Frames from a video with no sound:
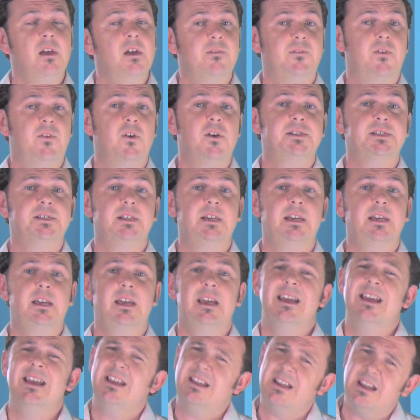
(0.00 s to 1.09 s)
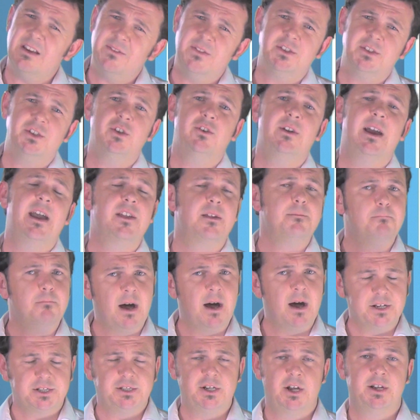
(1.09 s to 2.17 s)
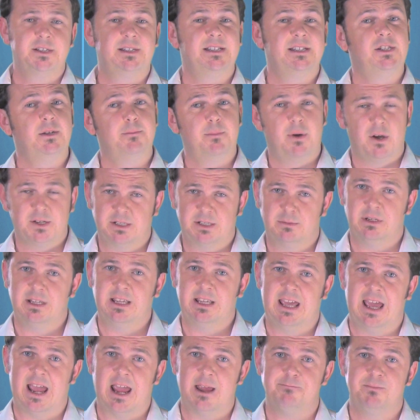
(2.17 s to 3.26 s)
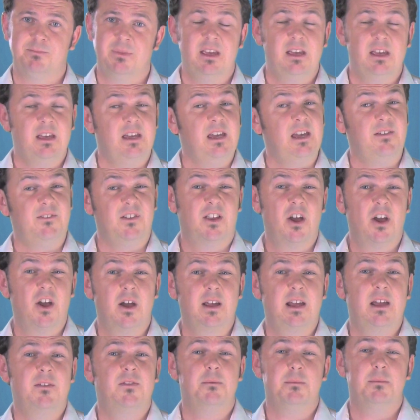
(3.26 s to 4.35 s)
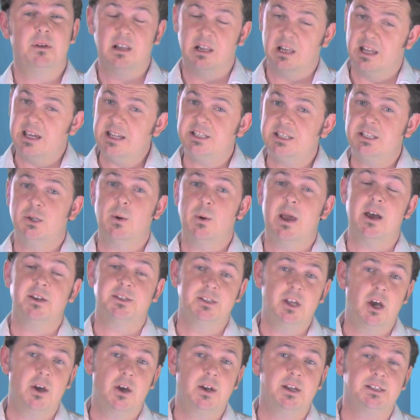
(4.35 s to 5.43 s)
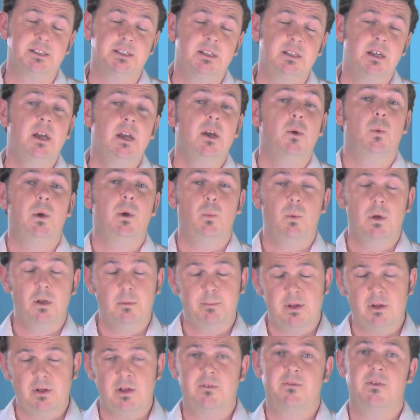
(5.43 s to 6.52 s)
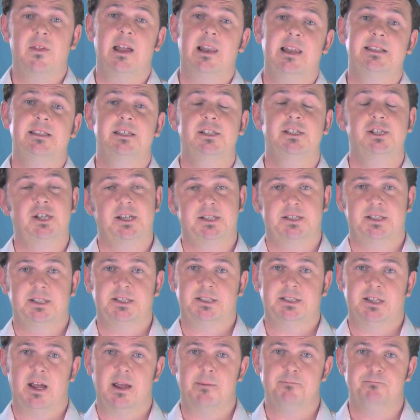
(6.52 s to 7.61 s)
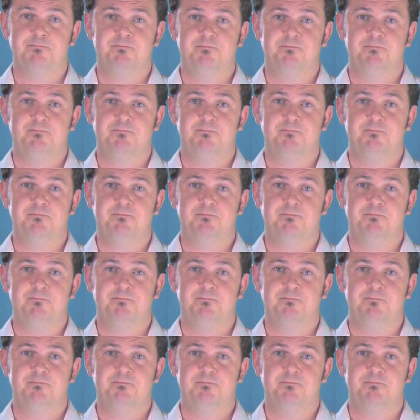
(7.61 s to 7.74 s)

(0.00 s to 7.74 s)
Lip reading: Firstly, give the tutor as much notice as you possibly can. If you don't give them at least 2 hours notice, we will bill you for that lesson just the same.